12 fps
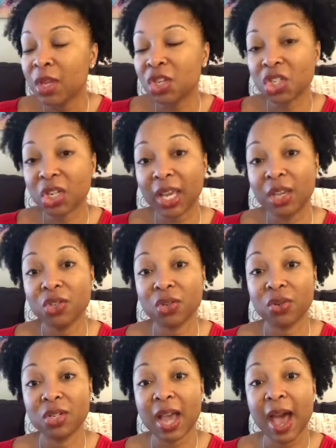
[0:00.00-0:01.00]
change
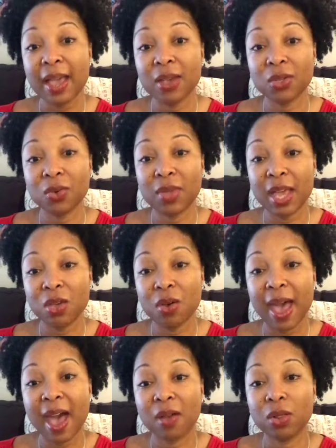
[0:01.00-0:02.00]
your diet so that
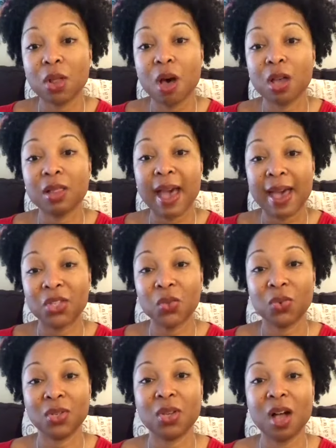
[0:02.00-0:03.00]
you'll have
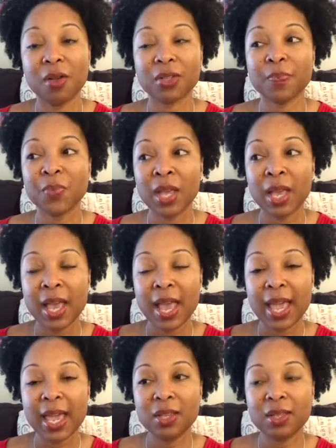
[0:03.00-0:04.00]
long-lasting results.
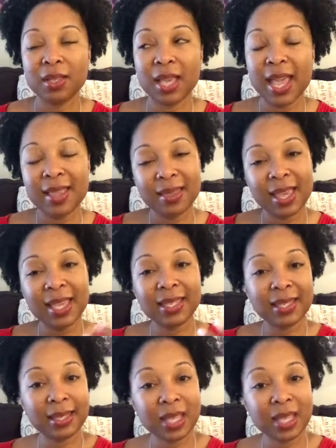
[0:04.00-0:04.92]
And it's